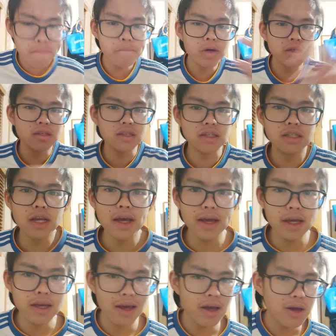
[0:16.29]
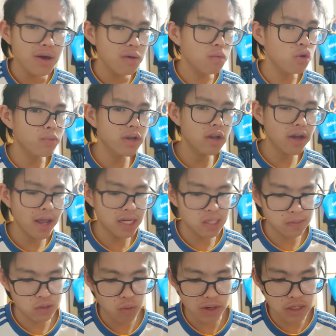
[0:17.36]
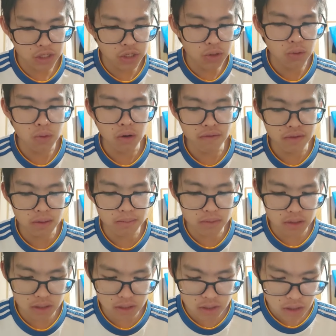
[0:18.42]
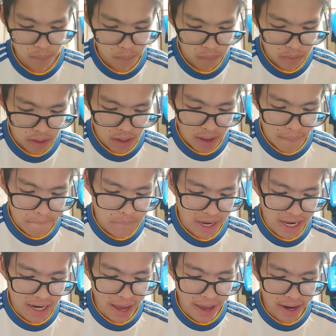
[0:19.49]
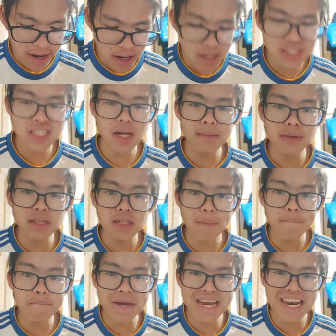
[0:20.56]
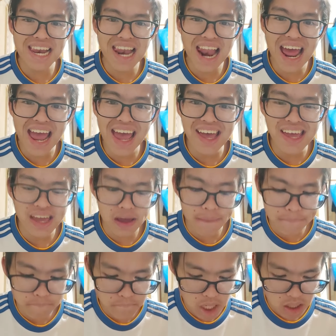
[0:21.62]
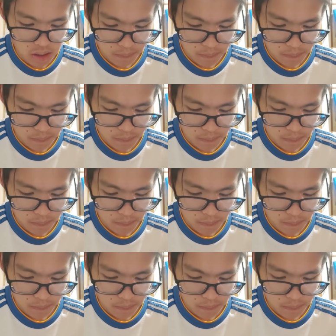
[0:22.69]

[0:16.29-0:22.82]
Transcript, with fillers: But today, we'll be looking at chapter 22 of Numbers. Balak summons Balaam.